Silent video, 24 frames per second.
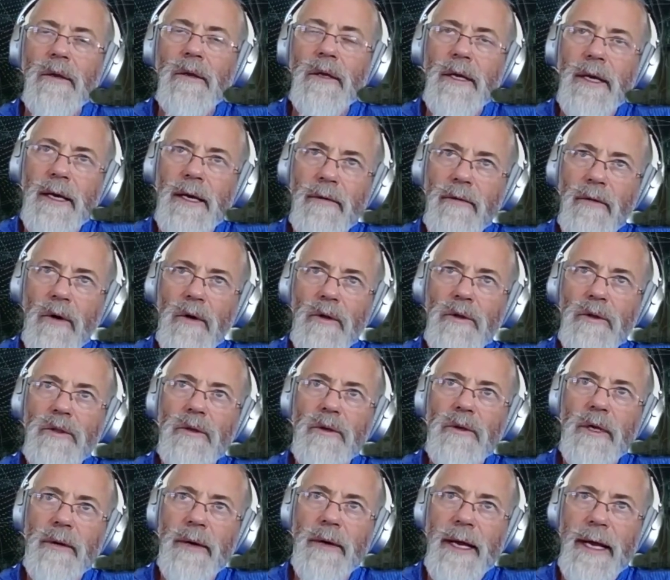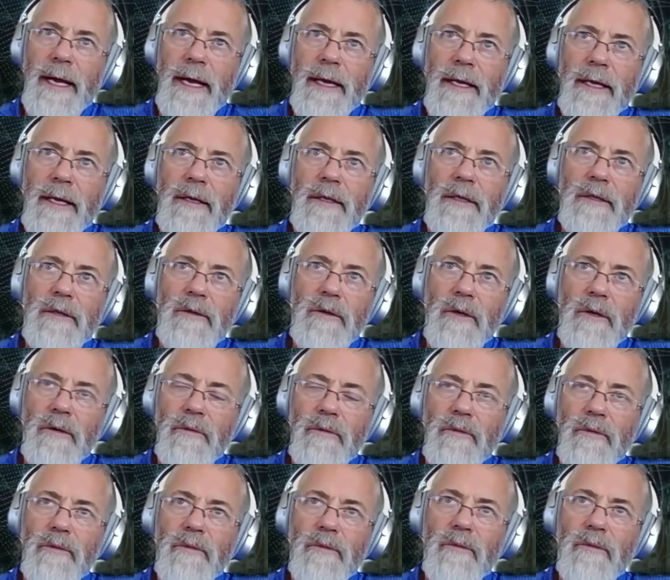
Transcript: kind of also now adding in this sort of